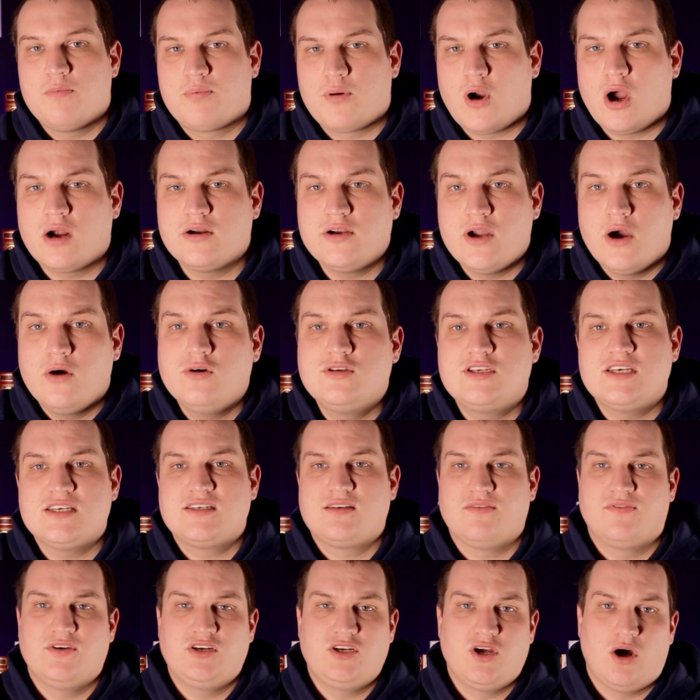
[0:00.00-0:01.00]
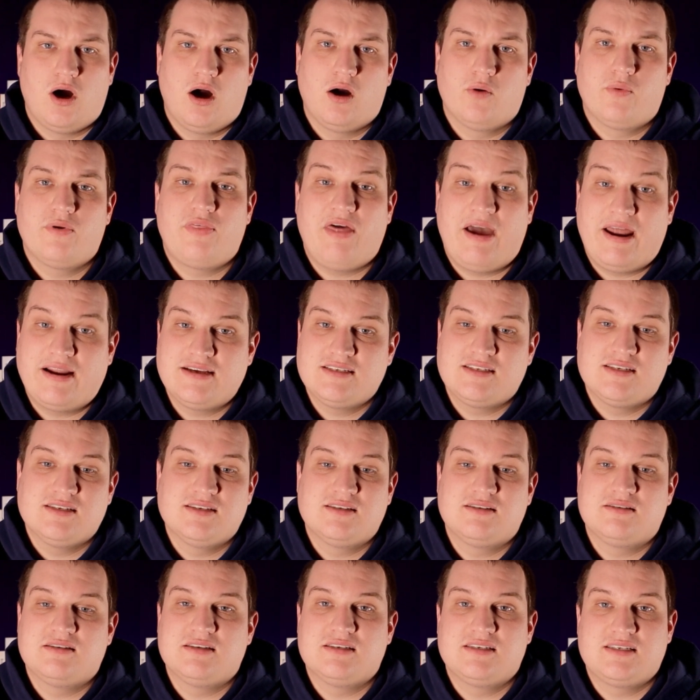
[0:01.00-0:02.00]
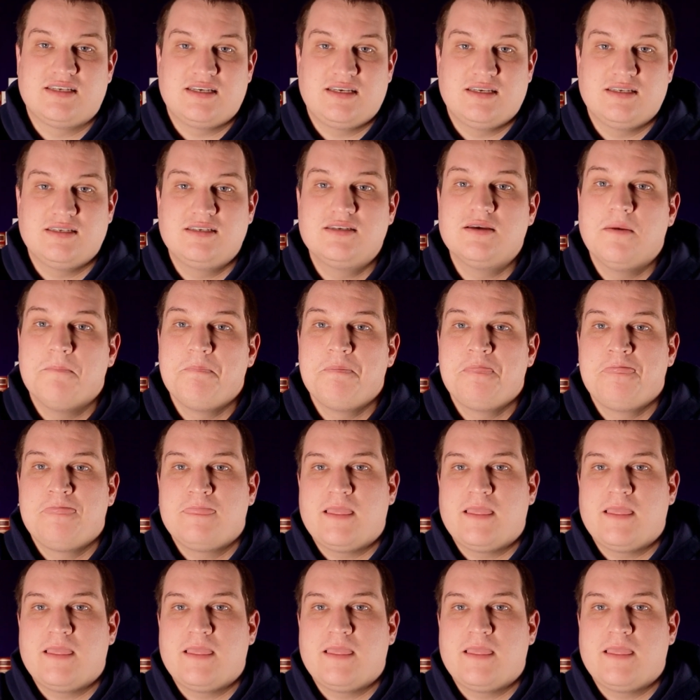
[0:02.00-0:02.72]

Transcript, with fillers: And the prognosis of a dog with Addison's disease,